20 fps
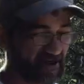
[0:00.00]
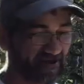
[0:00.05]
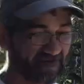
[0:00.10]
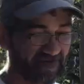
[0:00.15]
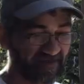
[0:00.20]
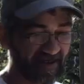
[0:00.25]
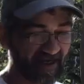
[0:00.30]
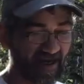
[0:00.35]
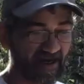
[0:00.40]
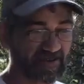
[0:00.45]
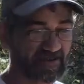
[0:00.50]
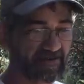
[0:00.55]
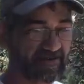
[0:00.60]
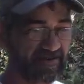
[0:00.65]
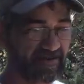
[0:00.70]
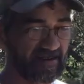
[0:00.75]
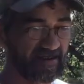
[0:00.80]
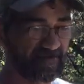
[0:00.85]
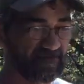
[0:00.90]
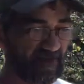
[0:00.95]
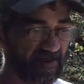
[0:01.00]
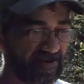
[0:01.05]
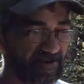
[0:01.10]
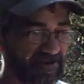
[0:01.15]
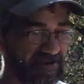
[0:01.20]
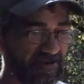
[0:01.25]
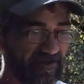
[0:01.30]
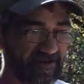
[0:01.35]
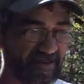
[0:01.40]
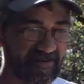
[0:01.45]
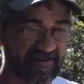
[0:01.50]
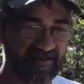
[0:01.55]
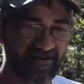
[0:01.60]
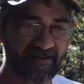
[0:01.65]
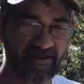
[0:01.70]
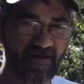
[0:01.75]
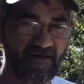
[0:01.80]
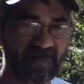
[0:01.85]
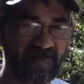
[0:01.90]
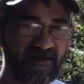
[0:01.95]
carving. I actually nicked my shoe, and I
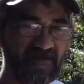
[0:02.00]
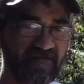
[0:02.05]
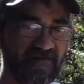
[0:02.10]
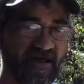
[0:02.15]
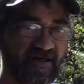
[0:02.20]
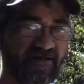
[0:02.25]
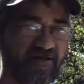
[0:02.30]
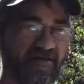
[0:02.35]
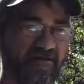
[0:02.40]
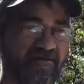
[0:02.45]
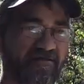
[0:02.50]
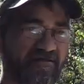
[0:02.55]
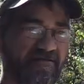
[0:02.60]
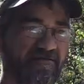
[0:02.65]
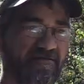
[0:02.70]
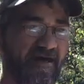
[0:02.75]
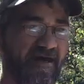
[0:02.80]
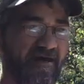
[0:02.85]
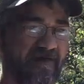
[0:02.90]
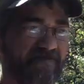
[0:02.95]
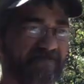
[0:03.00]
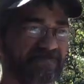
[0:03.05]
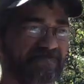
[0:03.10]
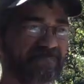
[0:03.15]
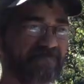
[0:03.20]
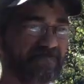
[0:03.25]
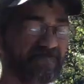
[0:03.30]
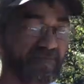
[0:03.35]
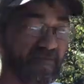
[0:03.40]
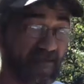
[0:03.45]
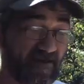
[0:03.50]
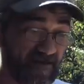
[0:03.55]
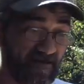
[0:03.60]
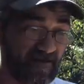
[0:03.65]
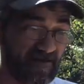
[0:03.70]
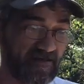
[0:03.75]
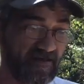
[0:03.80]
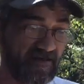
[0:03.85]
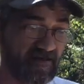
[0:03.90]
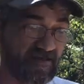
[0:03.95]
said, maybe I shouldn't do that.
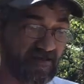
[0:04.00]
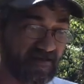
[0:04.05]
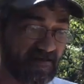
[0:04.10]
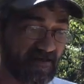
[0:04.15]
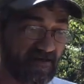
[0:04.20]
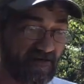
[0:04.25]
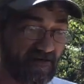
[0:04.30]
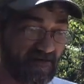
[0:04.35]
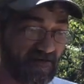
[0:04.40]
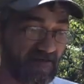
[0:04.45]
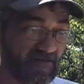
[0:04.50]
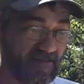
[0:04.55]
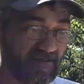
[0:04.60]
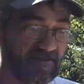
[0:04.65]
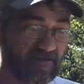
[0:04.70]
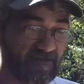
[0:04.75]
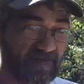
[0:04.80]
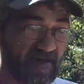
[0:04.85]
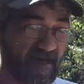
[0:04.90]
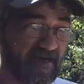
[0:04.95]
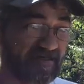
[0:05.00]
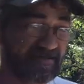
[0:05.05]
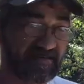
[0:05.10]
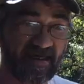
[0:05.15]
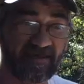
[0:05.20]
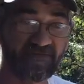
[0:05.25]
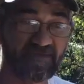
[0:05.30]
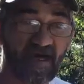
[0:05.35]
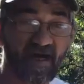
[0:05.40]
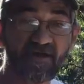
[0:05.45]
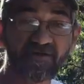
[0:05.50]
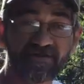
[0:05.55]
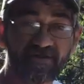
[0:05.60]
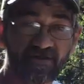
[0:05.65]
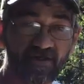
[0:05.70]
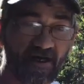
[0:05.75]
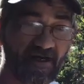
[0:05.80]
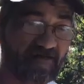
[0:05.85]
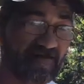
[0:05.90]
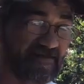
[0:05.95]
So in the past
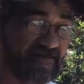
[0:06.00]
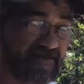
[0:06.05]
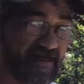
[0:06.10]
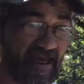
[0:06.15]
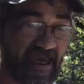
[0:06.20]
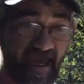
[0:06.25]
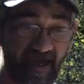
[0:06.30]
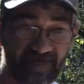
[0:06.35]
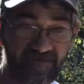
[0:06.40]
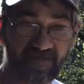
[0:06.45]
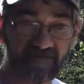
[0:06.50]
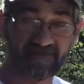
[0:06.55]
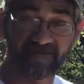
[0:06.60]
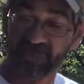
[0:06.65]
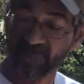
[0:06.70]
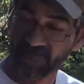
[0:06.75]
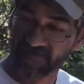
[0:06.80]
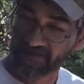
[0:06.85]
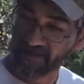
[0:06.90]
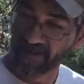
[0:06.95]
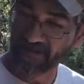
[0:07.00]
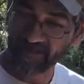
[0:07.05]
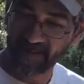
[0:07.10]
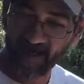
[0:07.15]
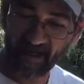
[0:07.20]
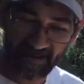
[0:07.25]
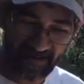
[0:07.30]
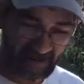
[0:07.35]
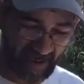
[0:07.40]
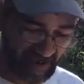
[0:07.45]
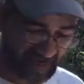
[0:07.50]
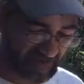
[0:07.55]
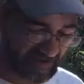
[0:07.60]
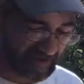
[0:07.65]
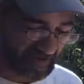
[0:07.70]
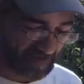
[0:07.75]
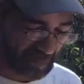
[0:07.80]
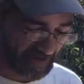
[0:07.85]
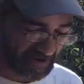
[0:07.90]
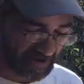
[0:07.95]
10,000 carvings, I haven't done that, and I haven't
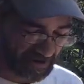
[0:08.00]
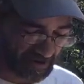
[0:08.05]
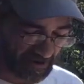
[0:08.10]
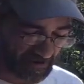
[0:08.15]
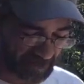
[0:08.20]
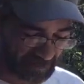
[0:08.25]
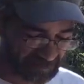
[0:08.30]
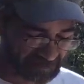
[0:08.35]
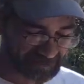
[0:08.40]
hit my shoe.